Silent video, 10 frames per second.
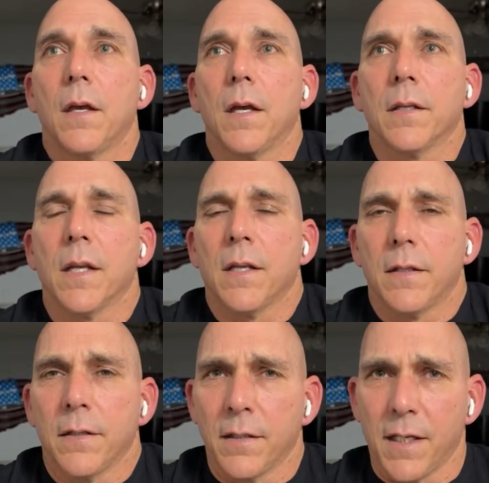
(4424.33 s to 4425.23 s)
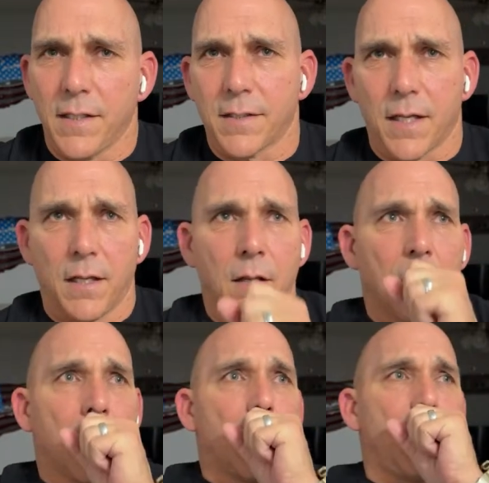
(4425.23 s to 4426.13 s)
And then he said,
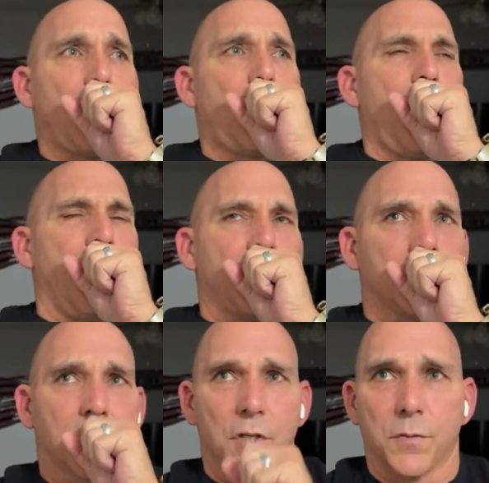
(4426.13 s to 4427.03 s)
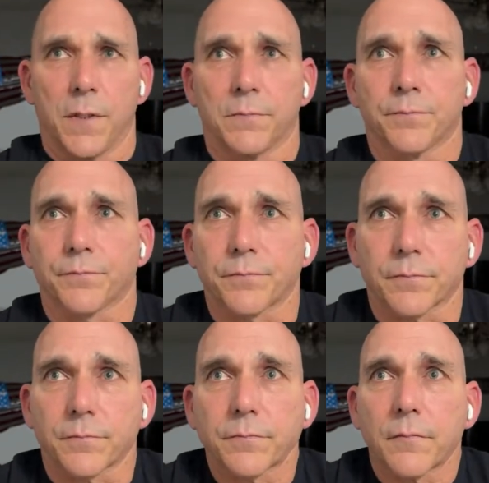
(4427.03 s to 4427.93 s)
excuse me,
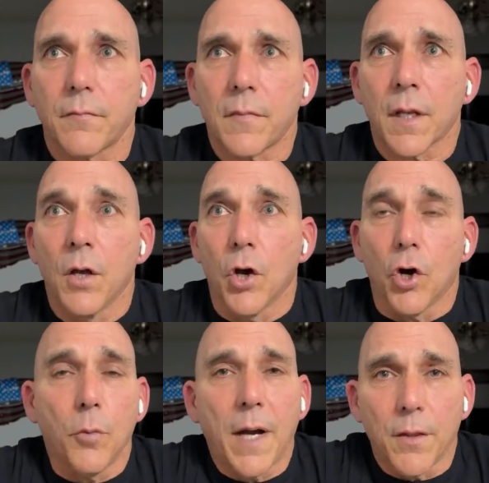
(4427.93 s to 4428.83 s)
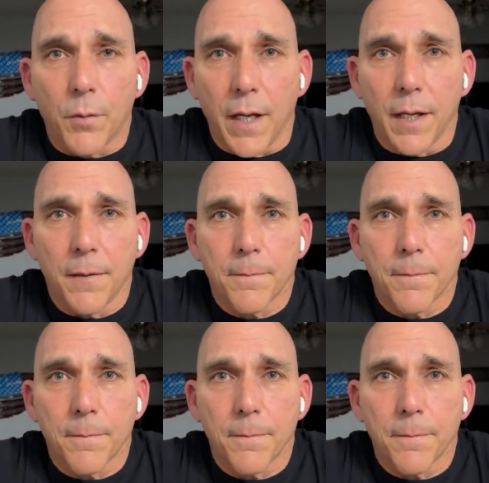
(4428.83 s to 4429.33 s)
oh, by the way,